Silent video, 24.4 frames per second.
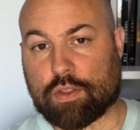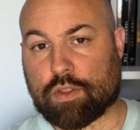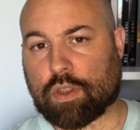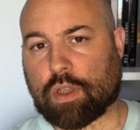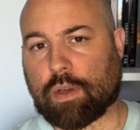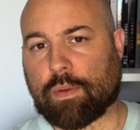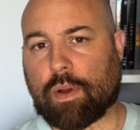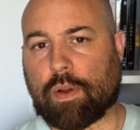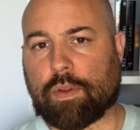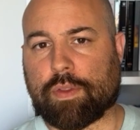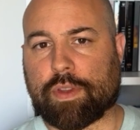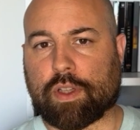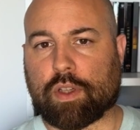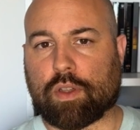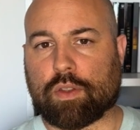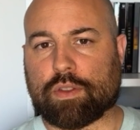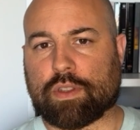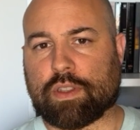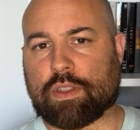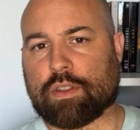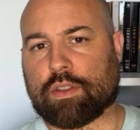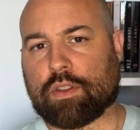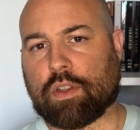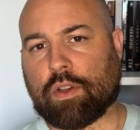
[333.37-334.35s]
talk about the
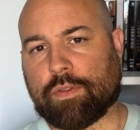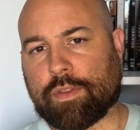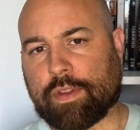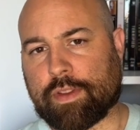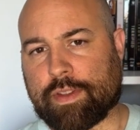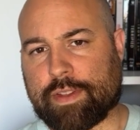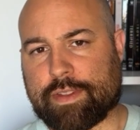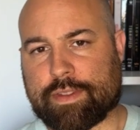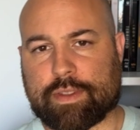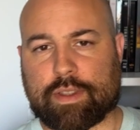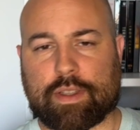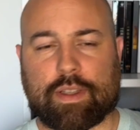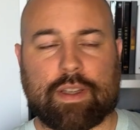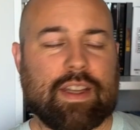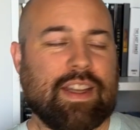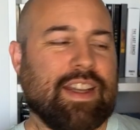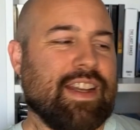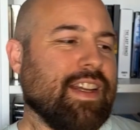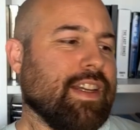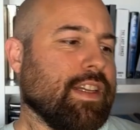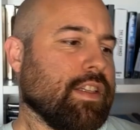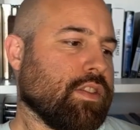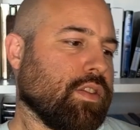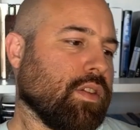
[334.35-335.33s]
content of the disc.
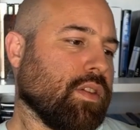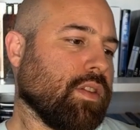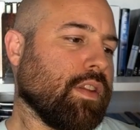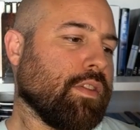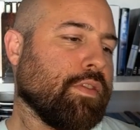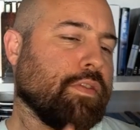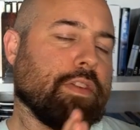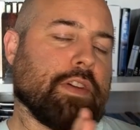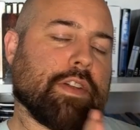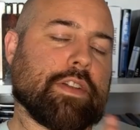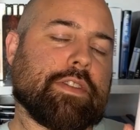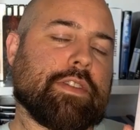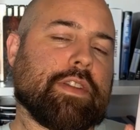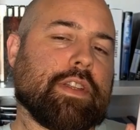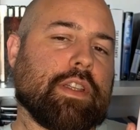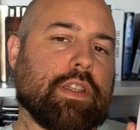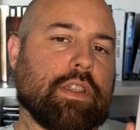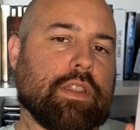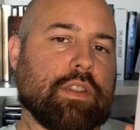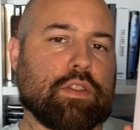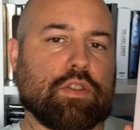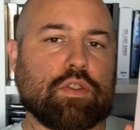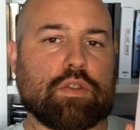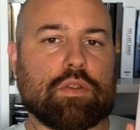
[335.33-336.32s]
So the first
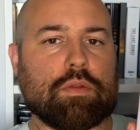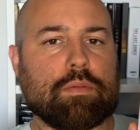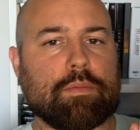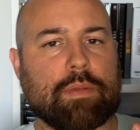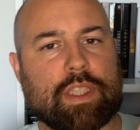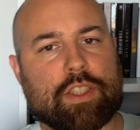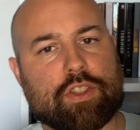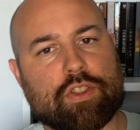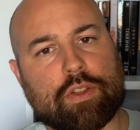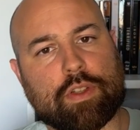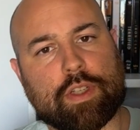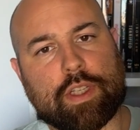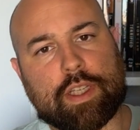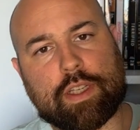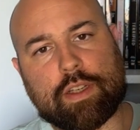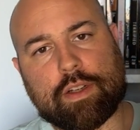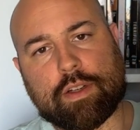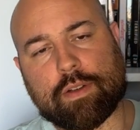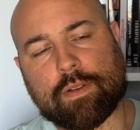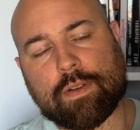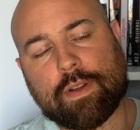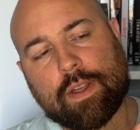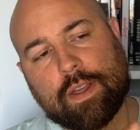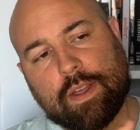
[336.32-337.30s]
thing to mention
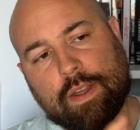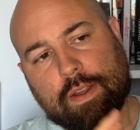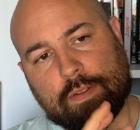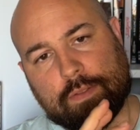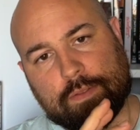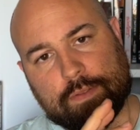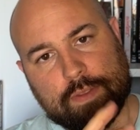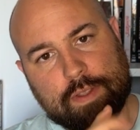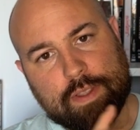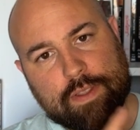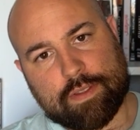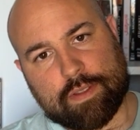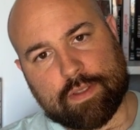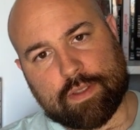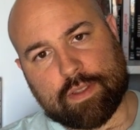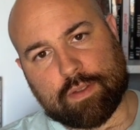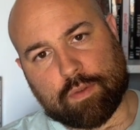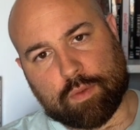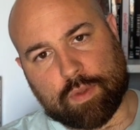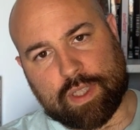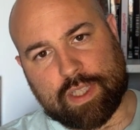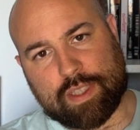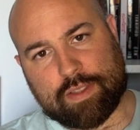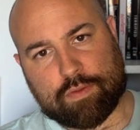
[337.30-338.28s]
here, this
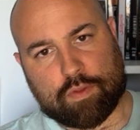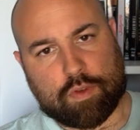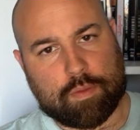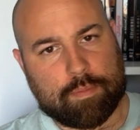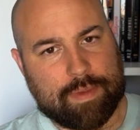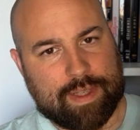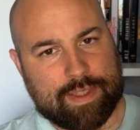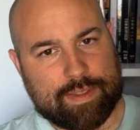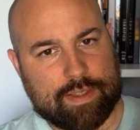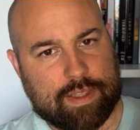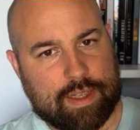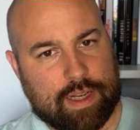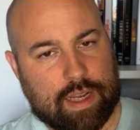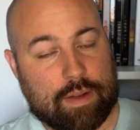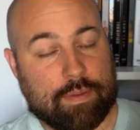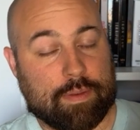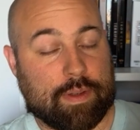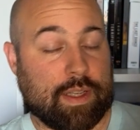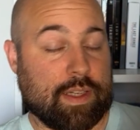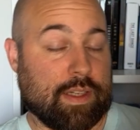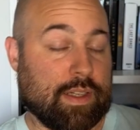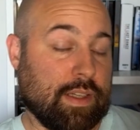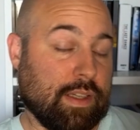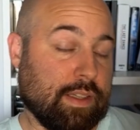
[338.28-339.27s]
release from Manta Lab,
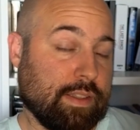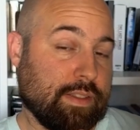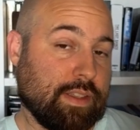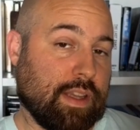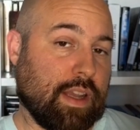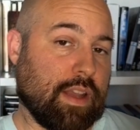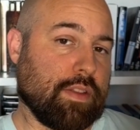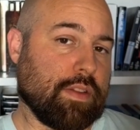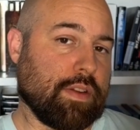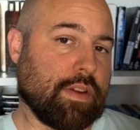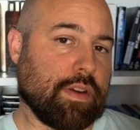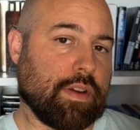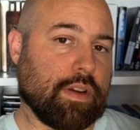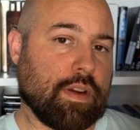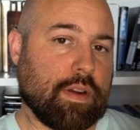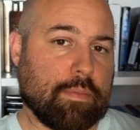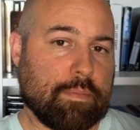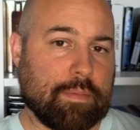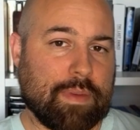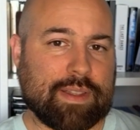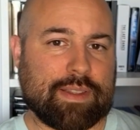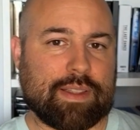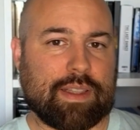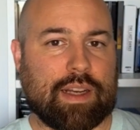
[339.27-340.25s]
and as other
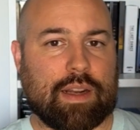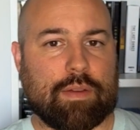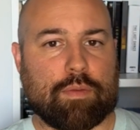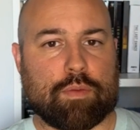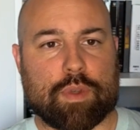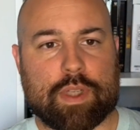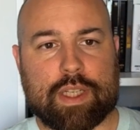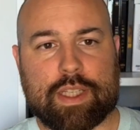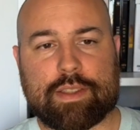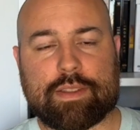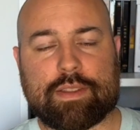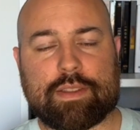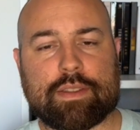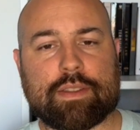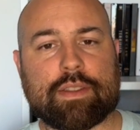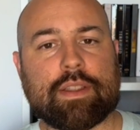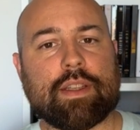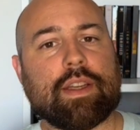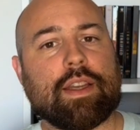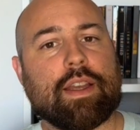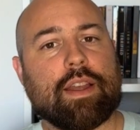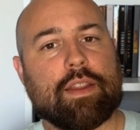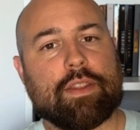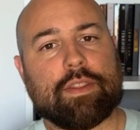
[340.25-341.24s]
Manta Lab releases,
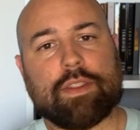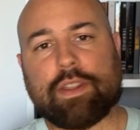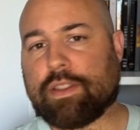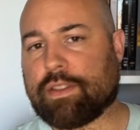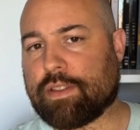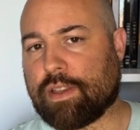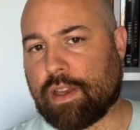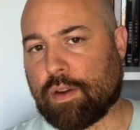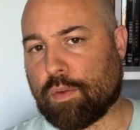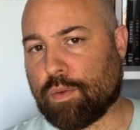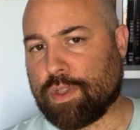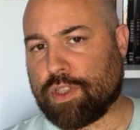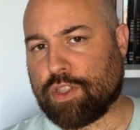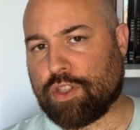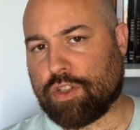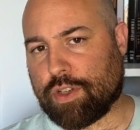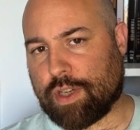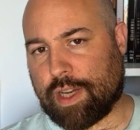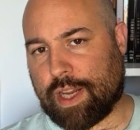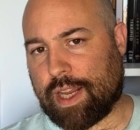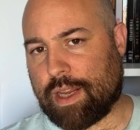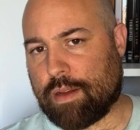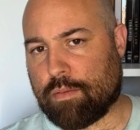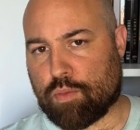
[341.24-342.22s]
this is a region
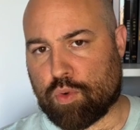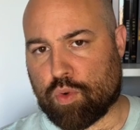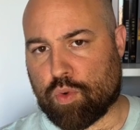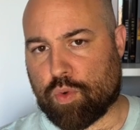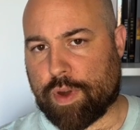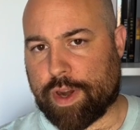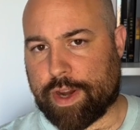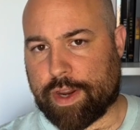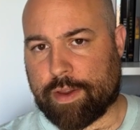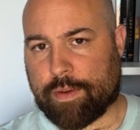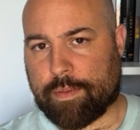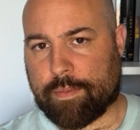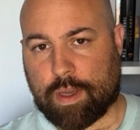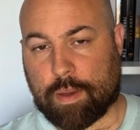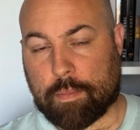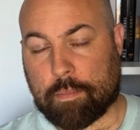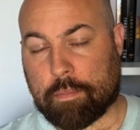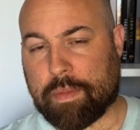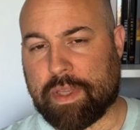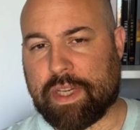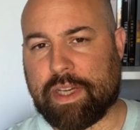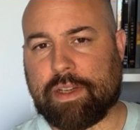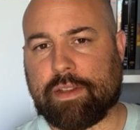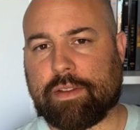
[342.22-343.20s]
A Blu-ray,
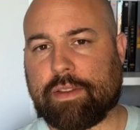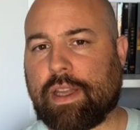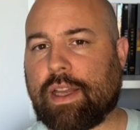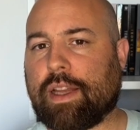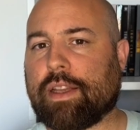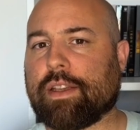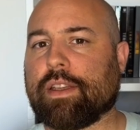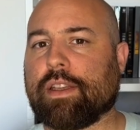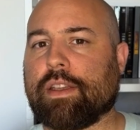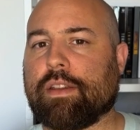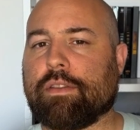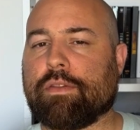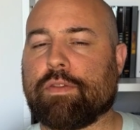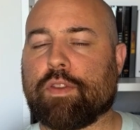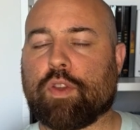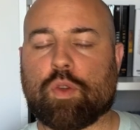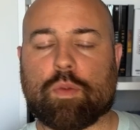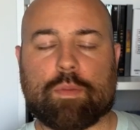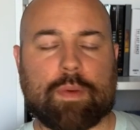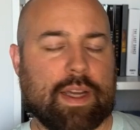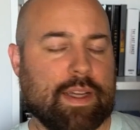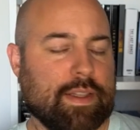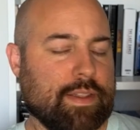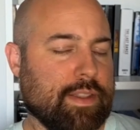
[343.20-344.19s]
meaning that if you
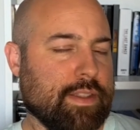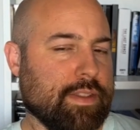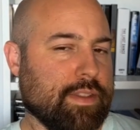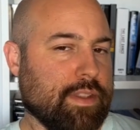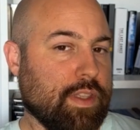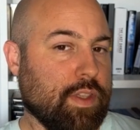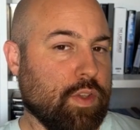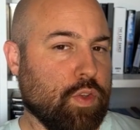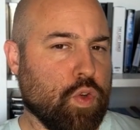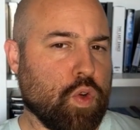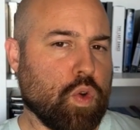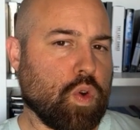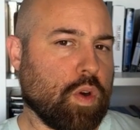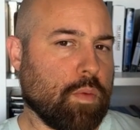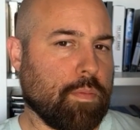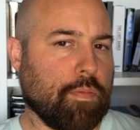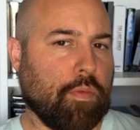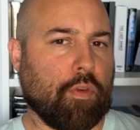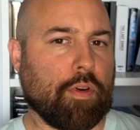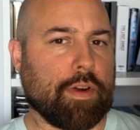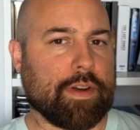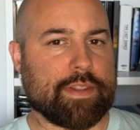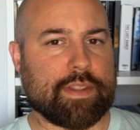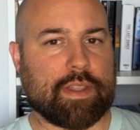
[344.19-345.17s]
buy this in Europe,
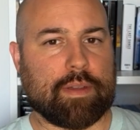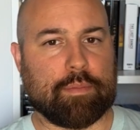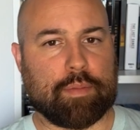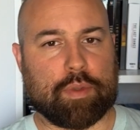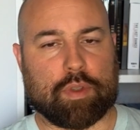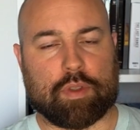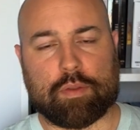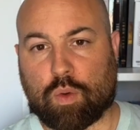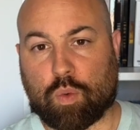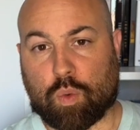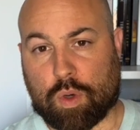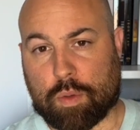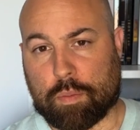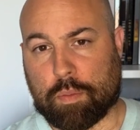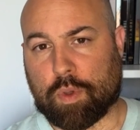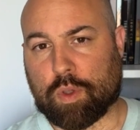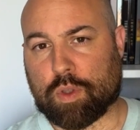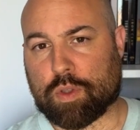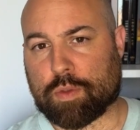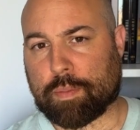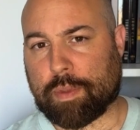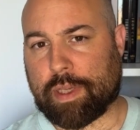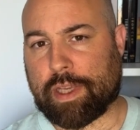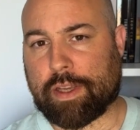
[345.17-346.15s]
for example, where
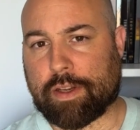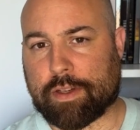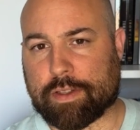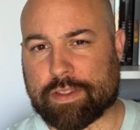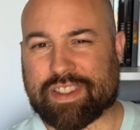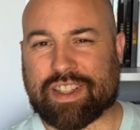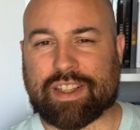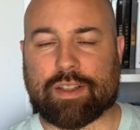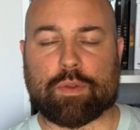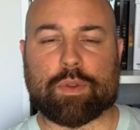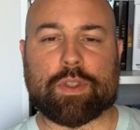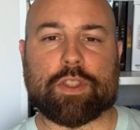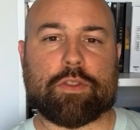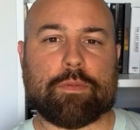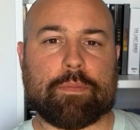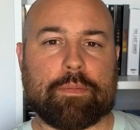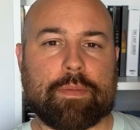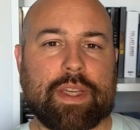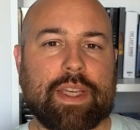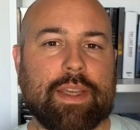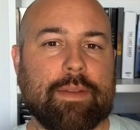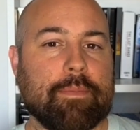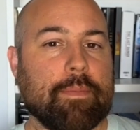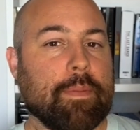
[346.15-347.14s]
most players are region
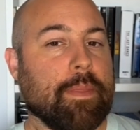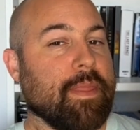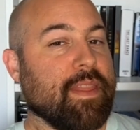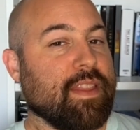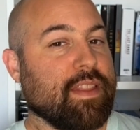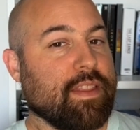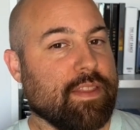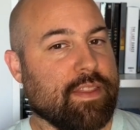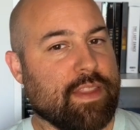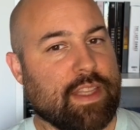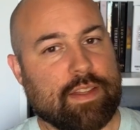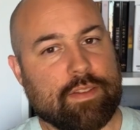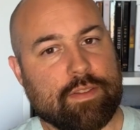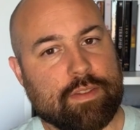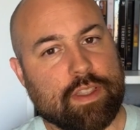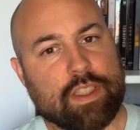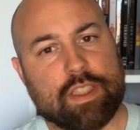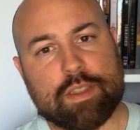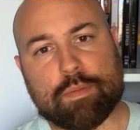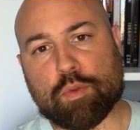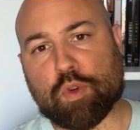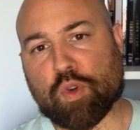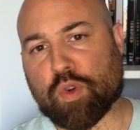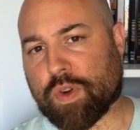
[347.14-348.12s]
B, then
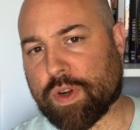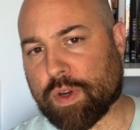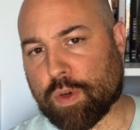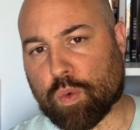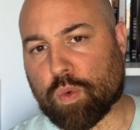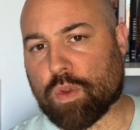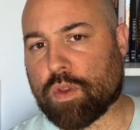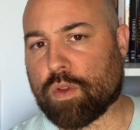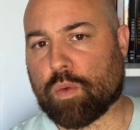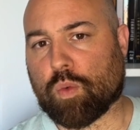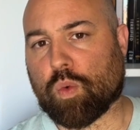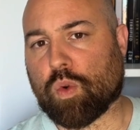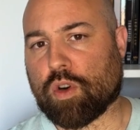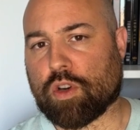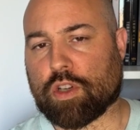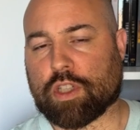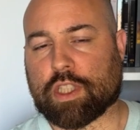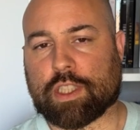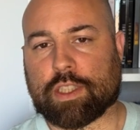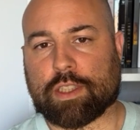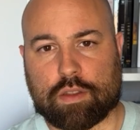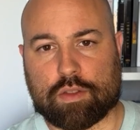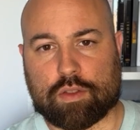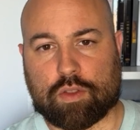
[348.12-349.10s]
this Blu-ray wouldn't
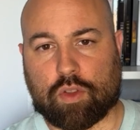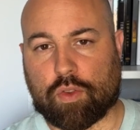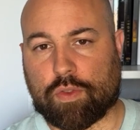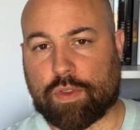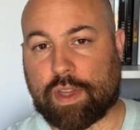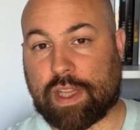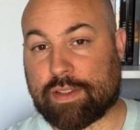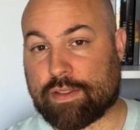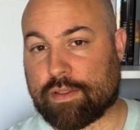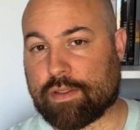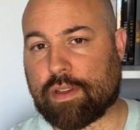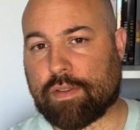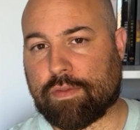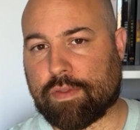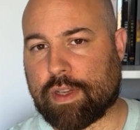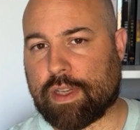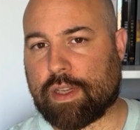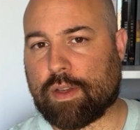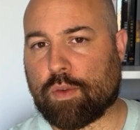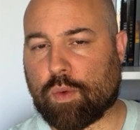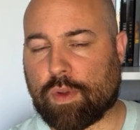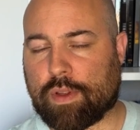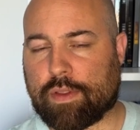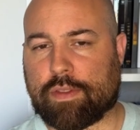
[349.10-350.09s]
work. So that's
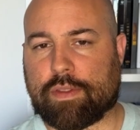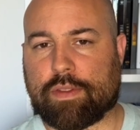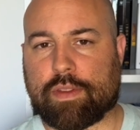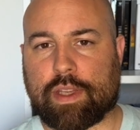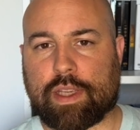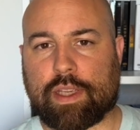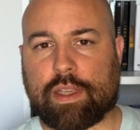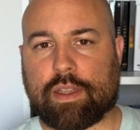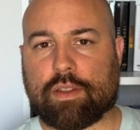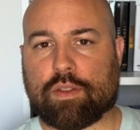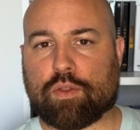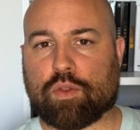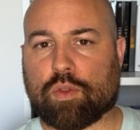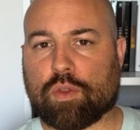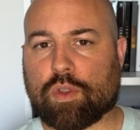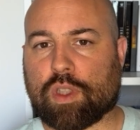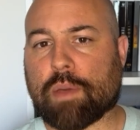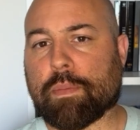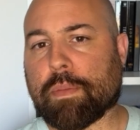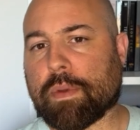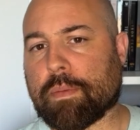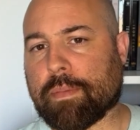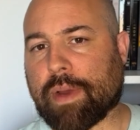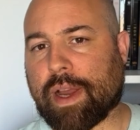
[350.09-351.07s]
definitely one thing to
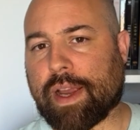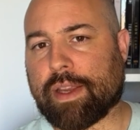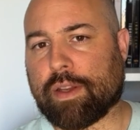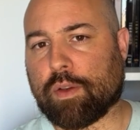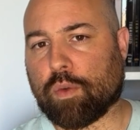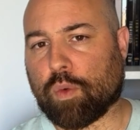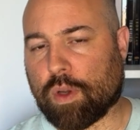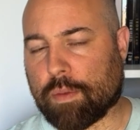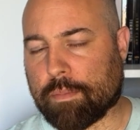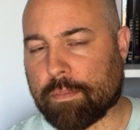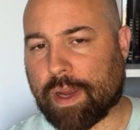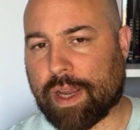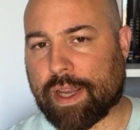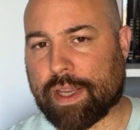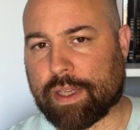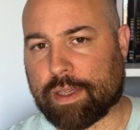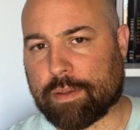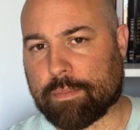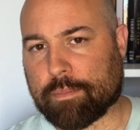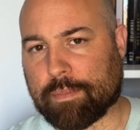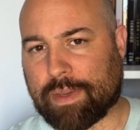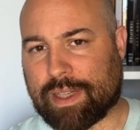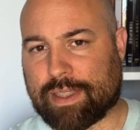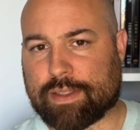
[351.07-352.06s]
keep in mind when
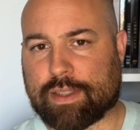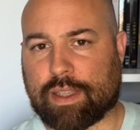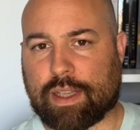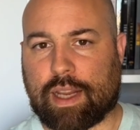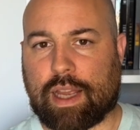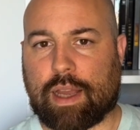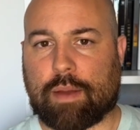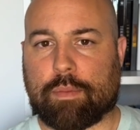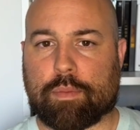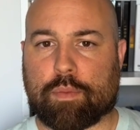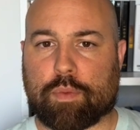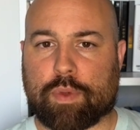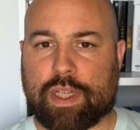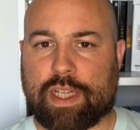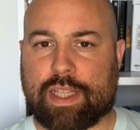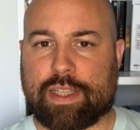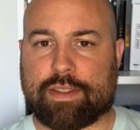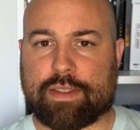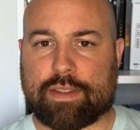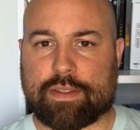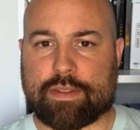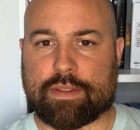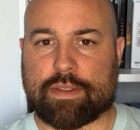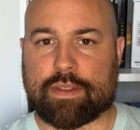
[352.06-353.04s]
buying Manta Lab
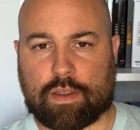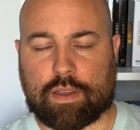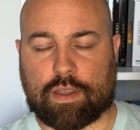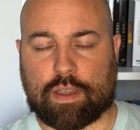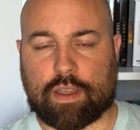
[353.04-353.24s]
releases.